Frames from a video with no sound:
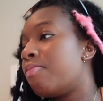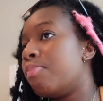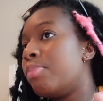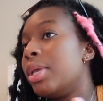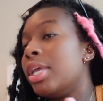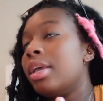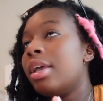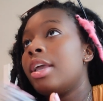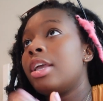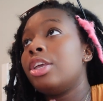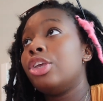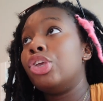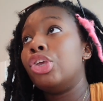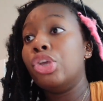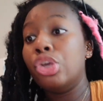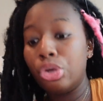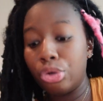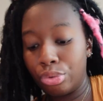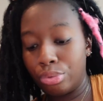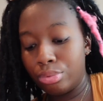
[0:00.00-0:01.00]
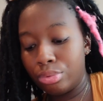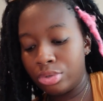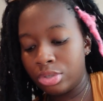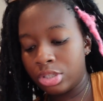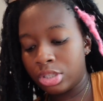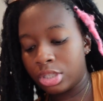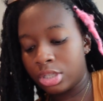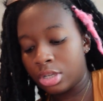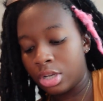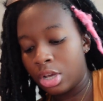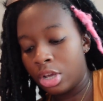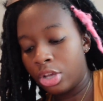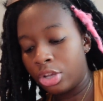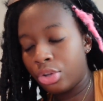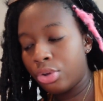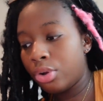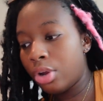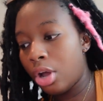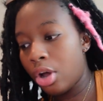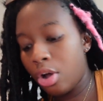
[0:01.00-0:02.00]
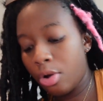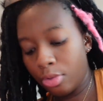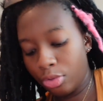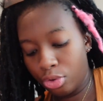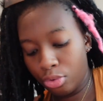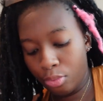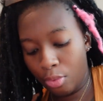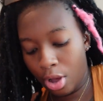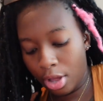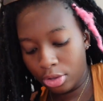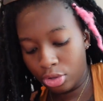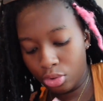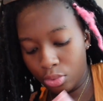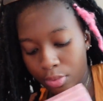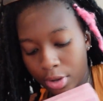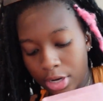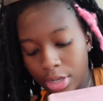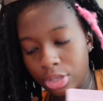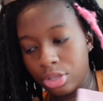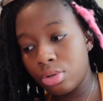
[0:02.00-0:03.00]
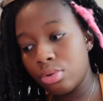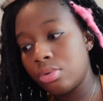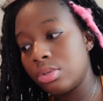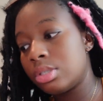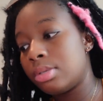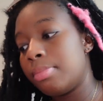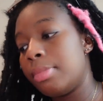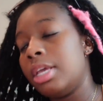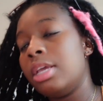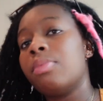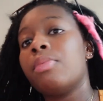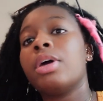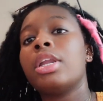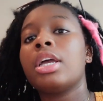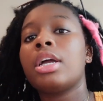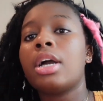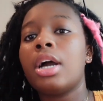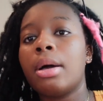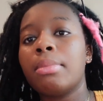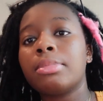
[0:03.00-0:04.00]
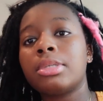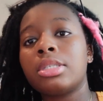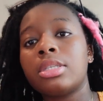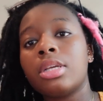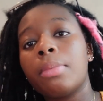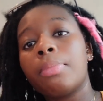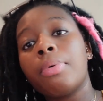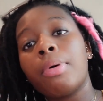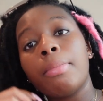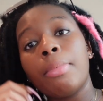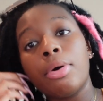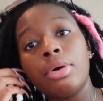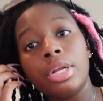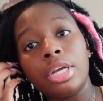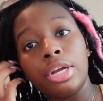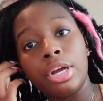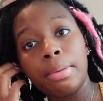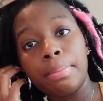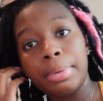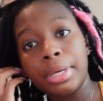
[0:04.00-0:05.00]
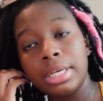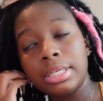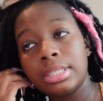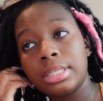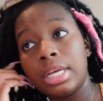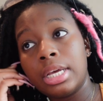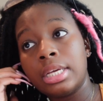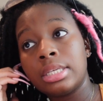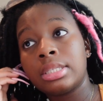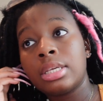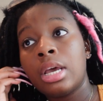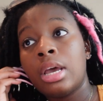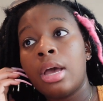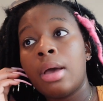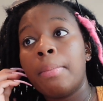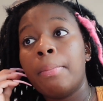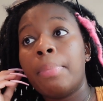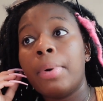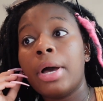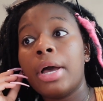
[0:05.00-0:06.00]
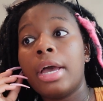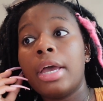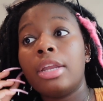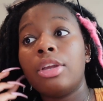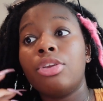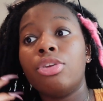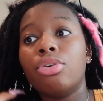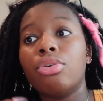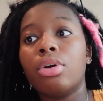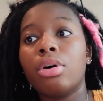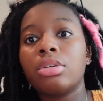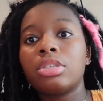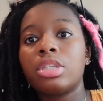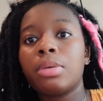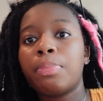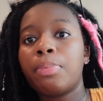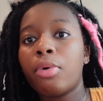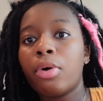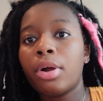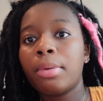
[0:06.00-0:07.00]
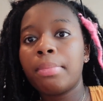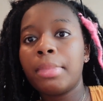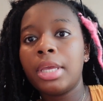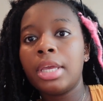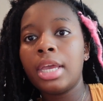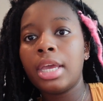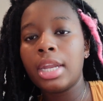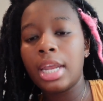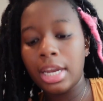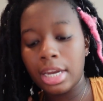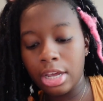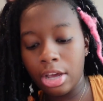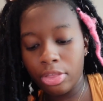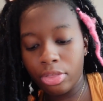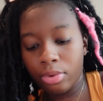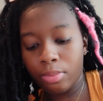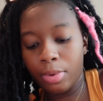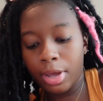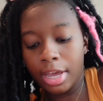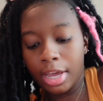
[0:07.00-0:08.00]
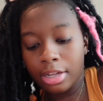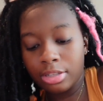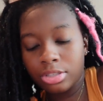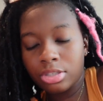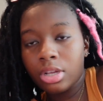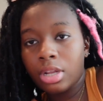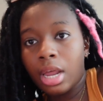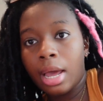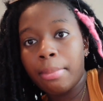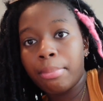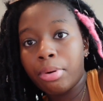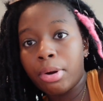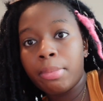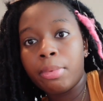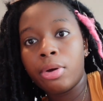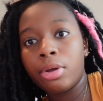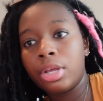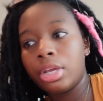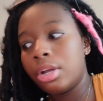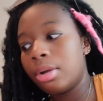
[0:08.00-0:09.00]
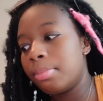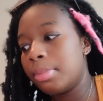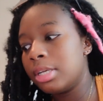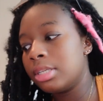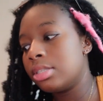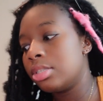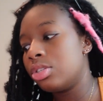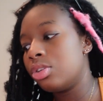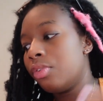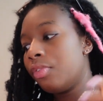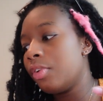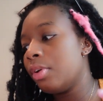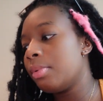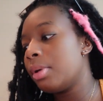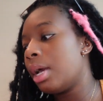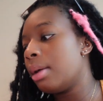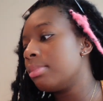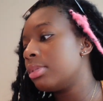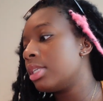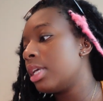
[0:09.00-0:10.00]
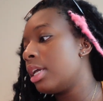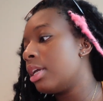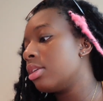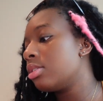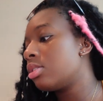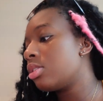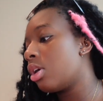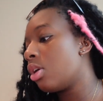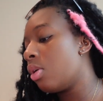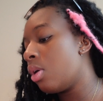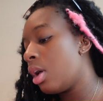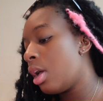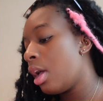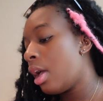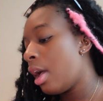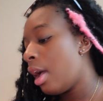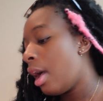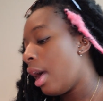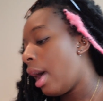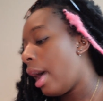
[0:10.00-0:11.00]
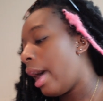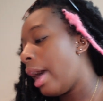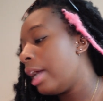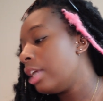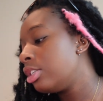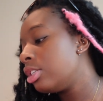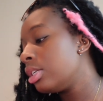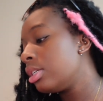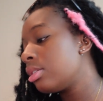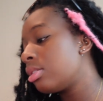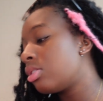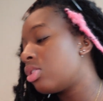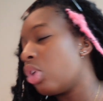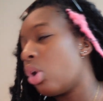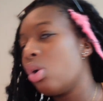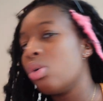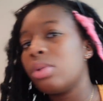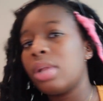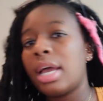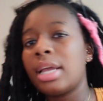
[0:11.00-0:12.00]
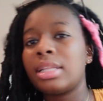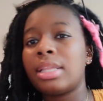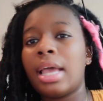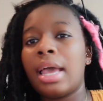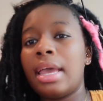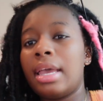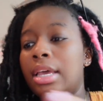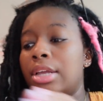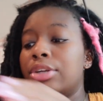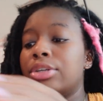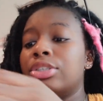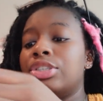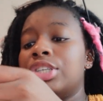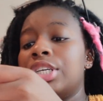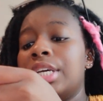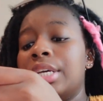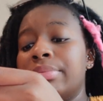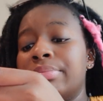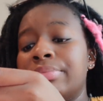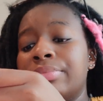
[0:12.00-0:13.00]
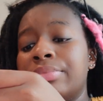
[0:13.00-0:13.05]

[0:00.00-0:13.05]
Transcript: being used. You know, you want to use me when it comes to promoting your business, but you don't support me in any other way until I'm promoting your business. You feel what I'm saying? So I just don't like that energy.